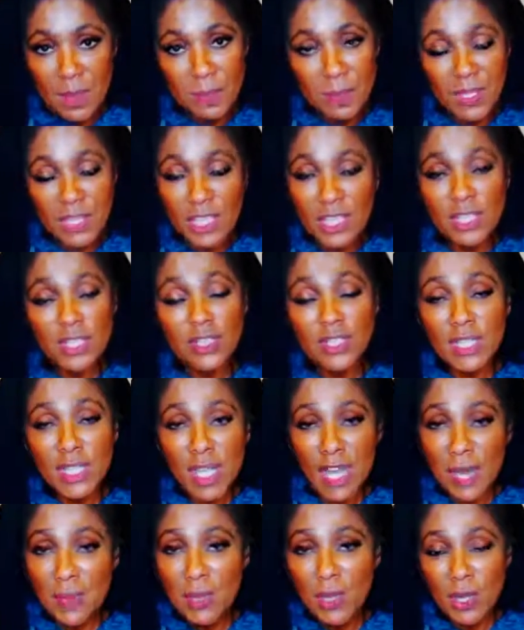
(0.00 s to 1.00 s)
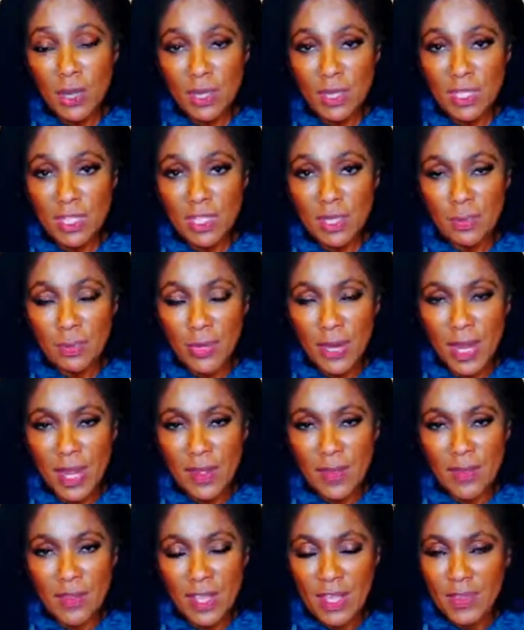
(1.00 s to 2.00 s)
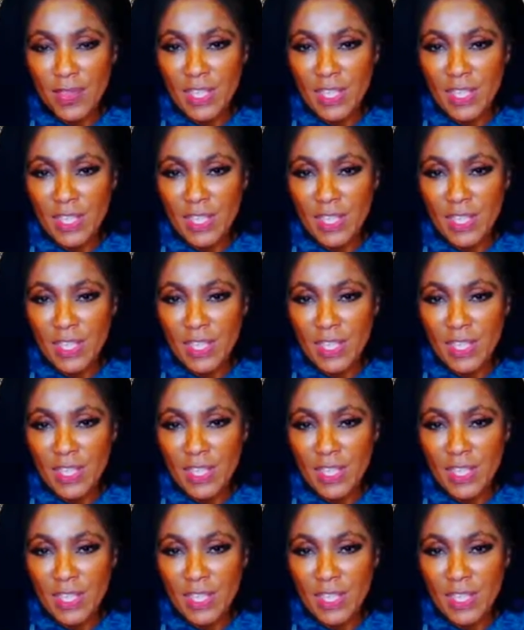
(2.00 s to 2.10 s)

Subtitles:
particular chemical in the brain